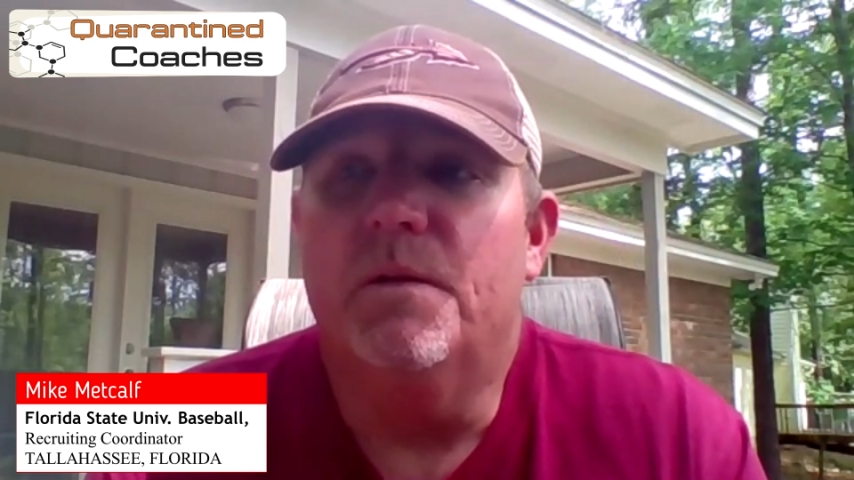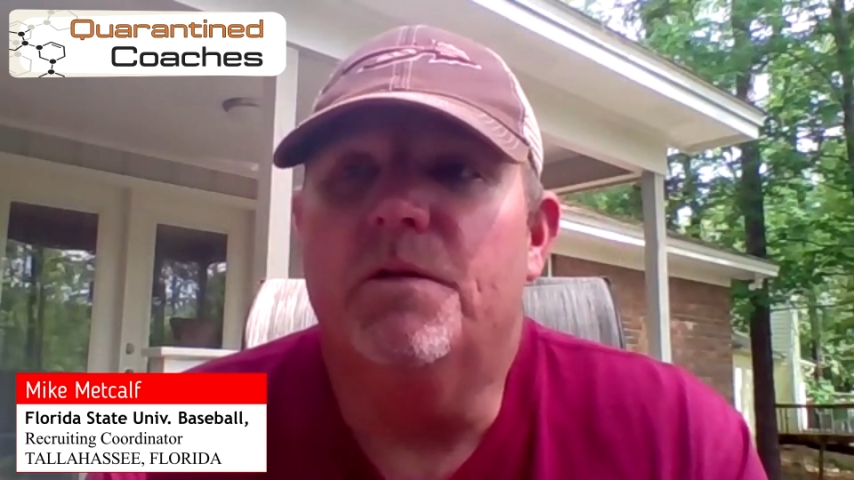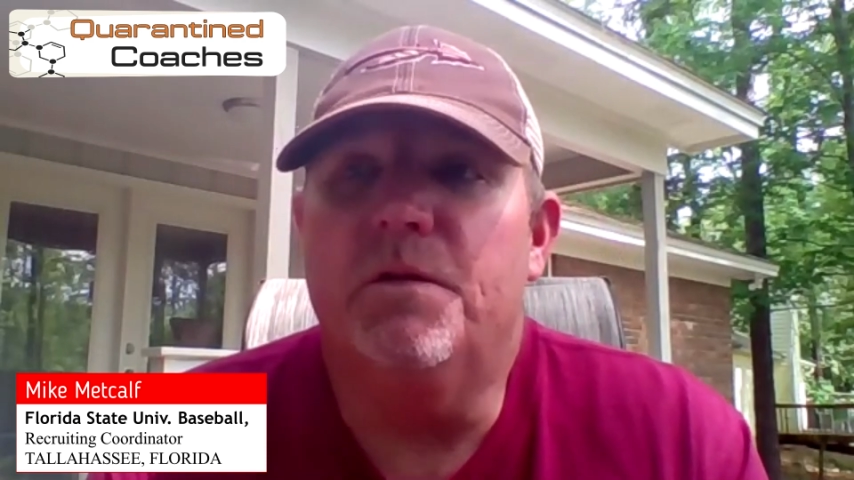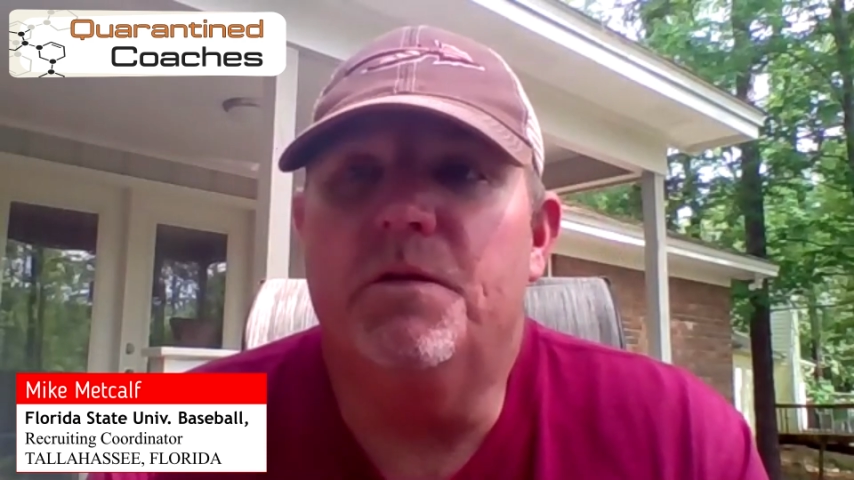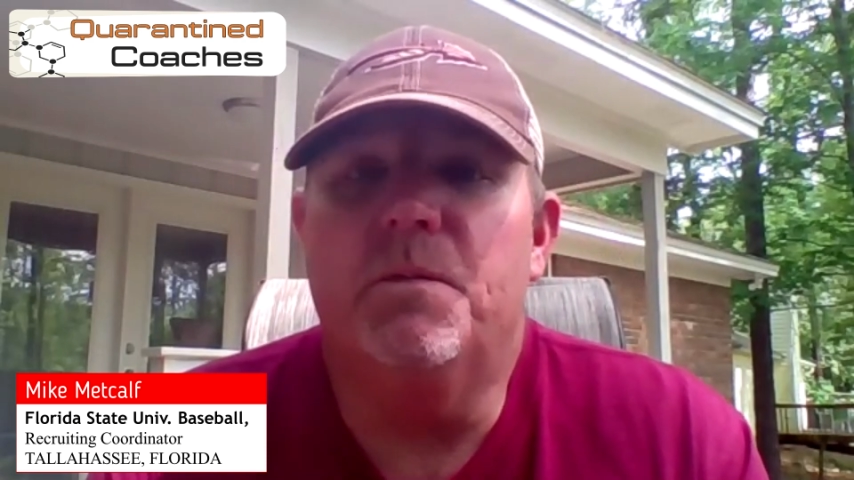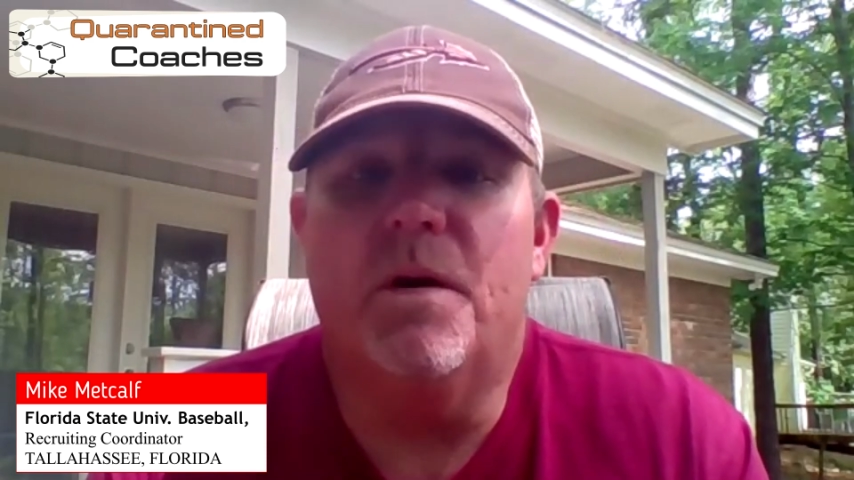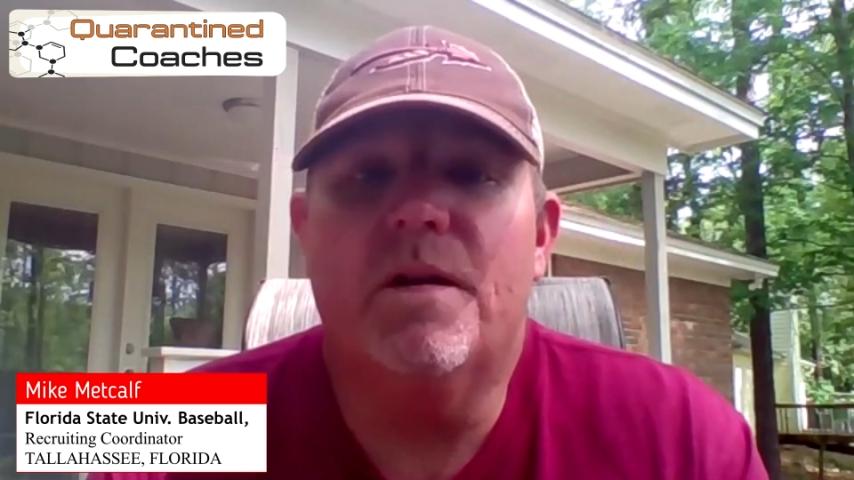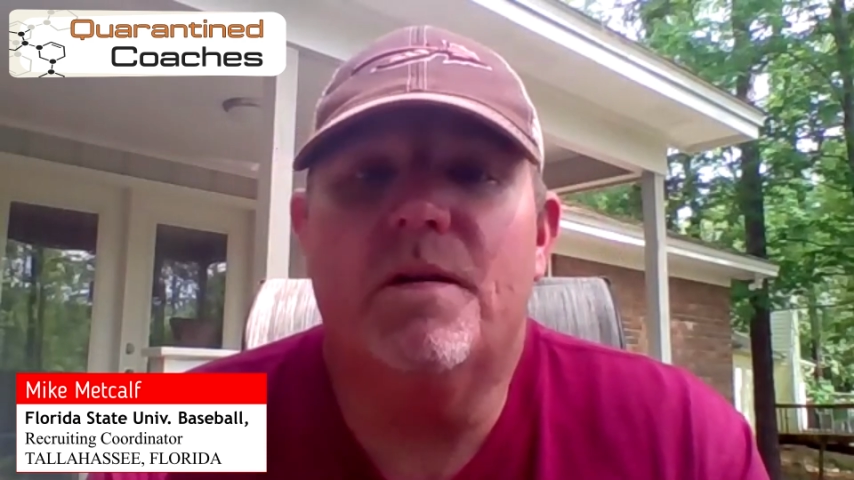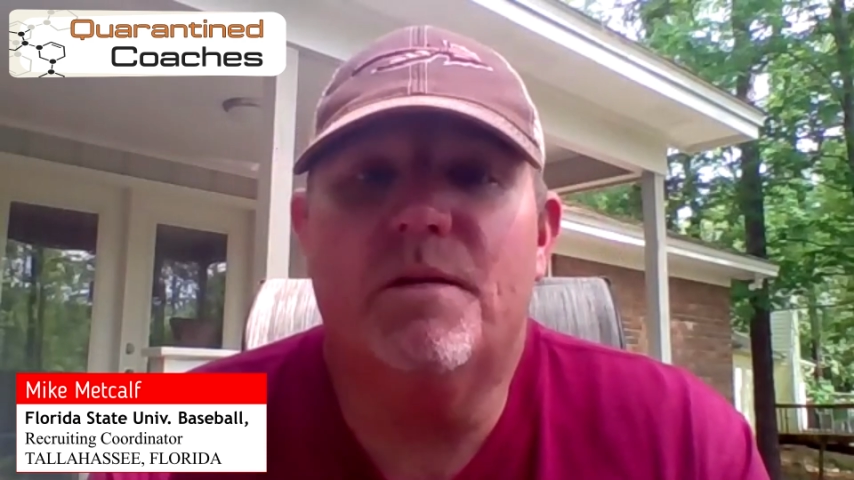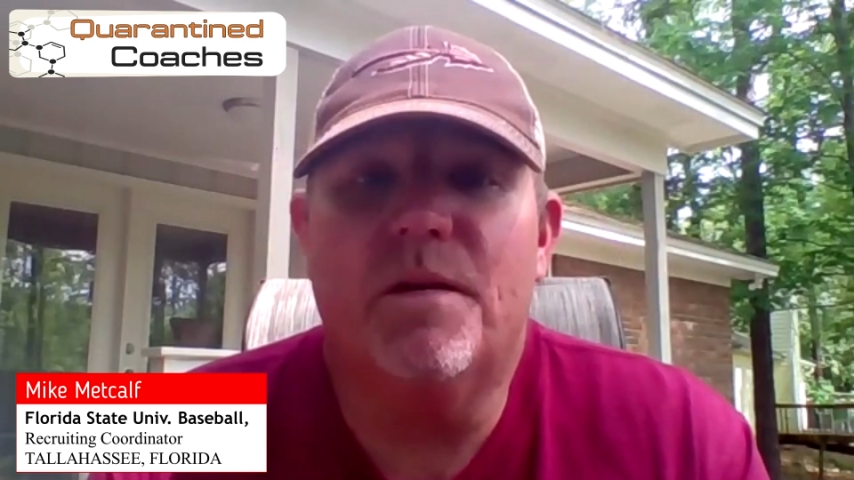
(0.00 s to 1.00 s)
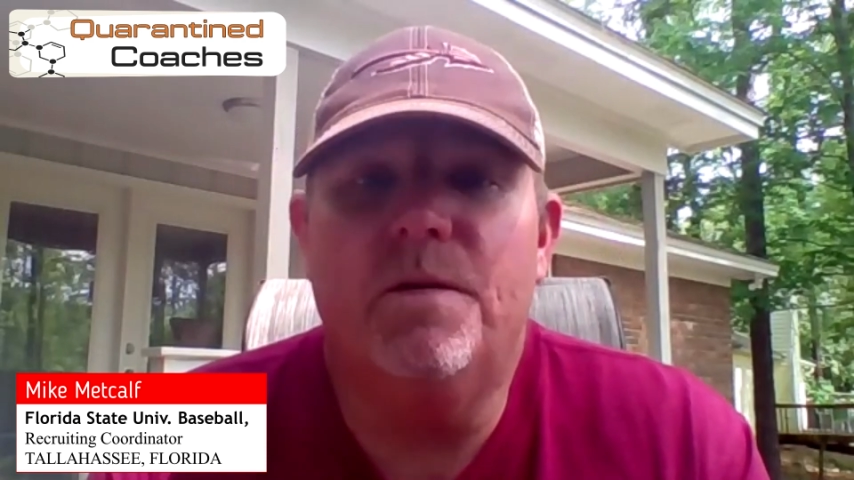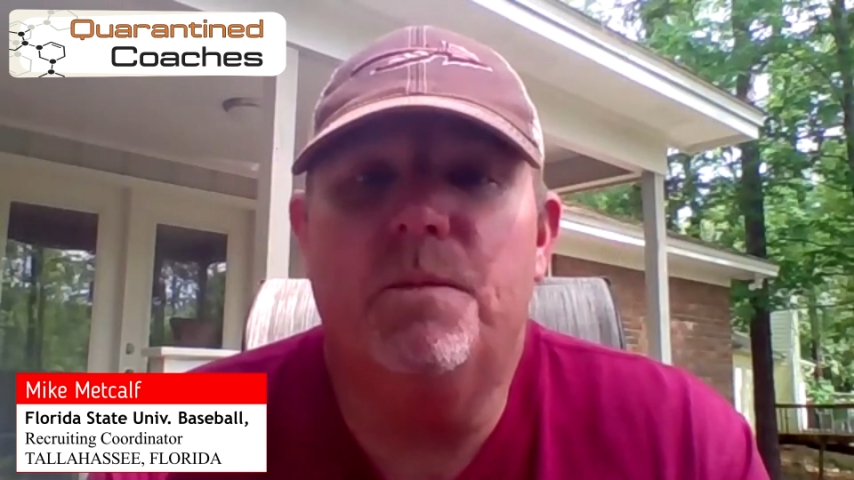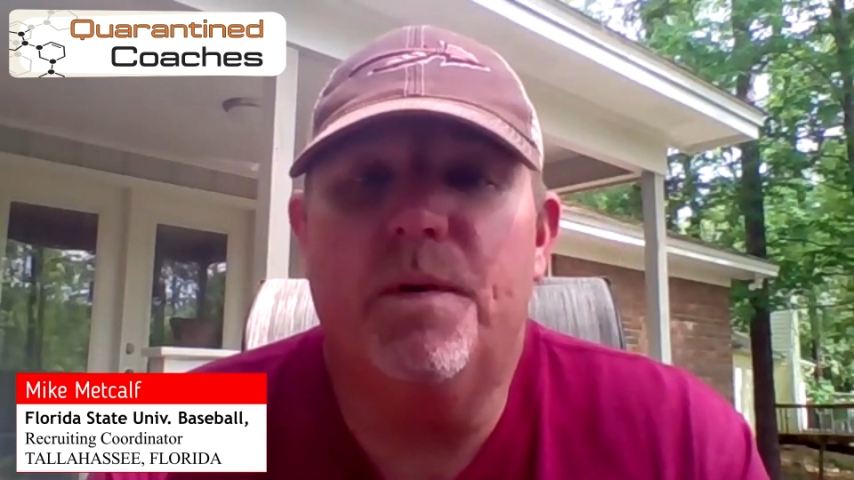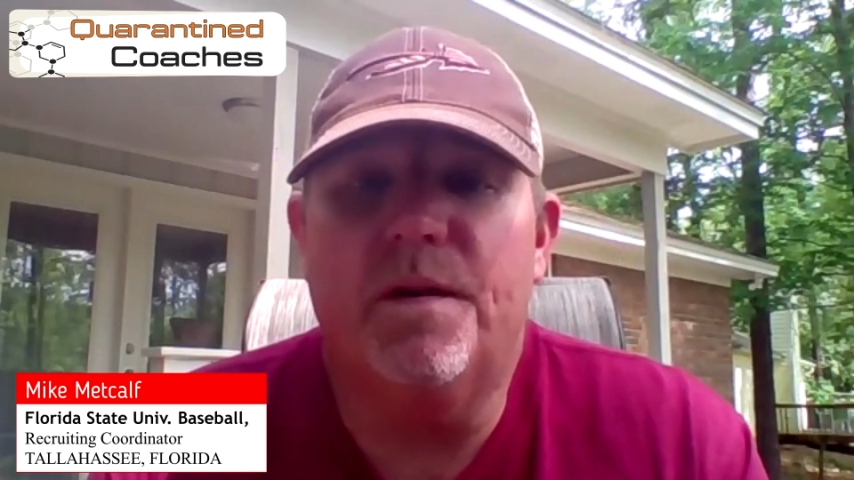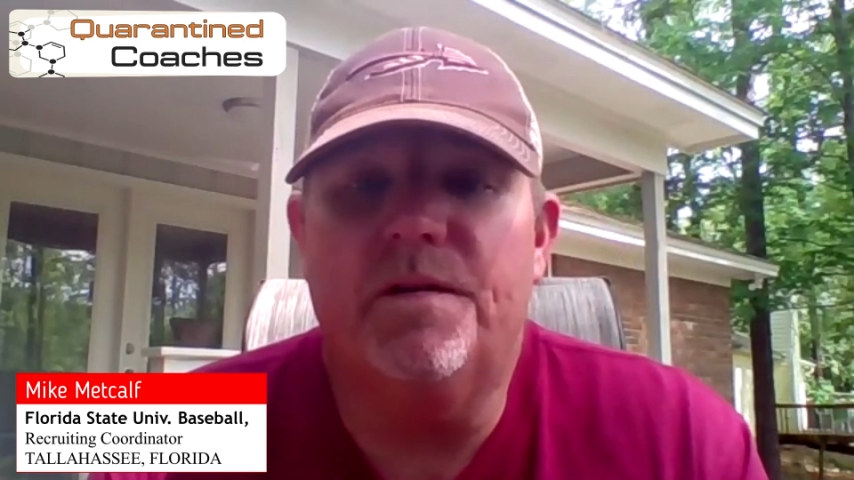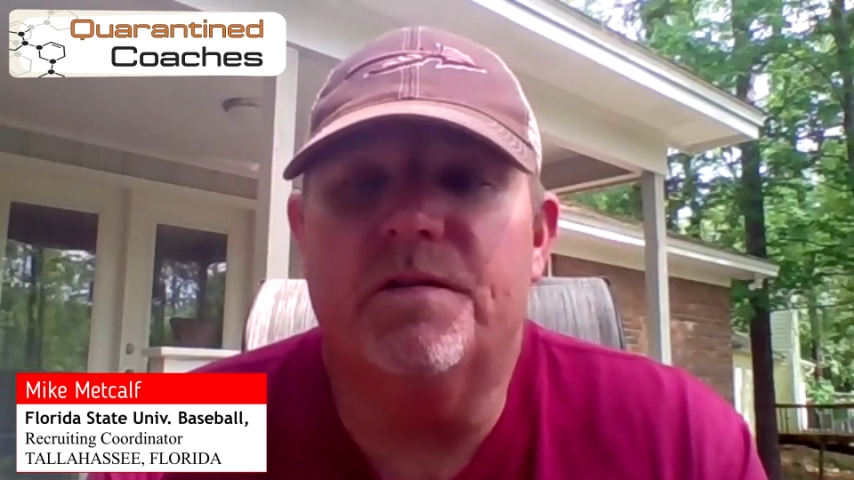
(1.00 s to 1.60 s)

you, you want to continue to better